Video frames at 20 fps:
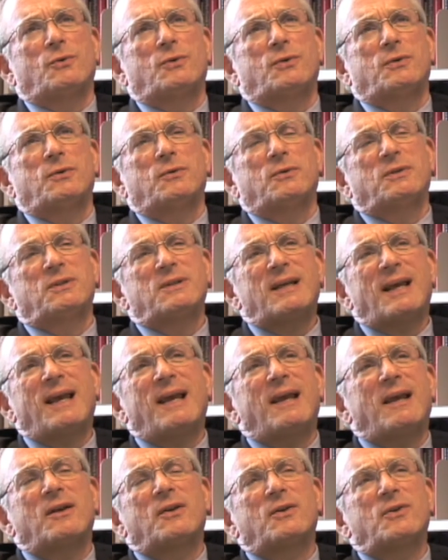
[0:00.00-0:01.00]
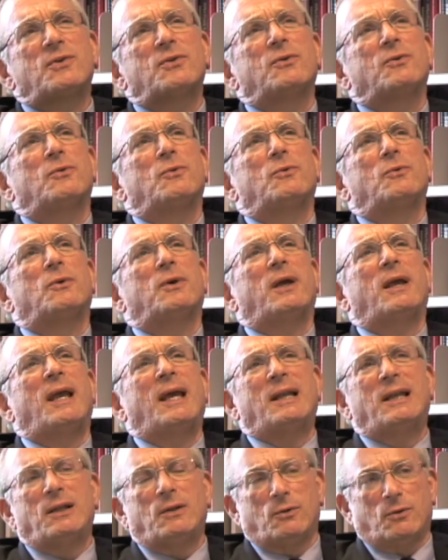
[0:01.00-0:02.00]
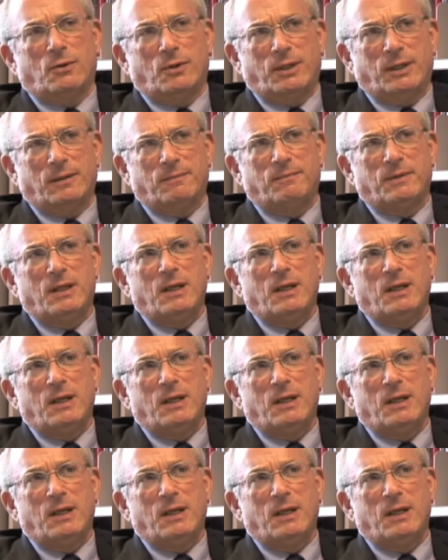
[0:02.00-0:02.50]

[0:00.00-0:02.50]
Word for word: to take to any learning.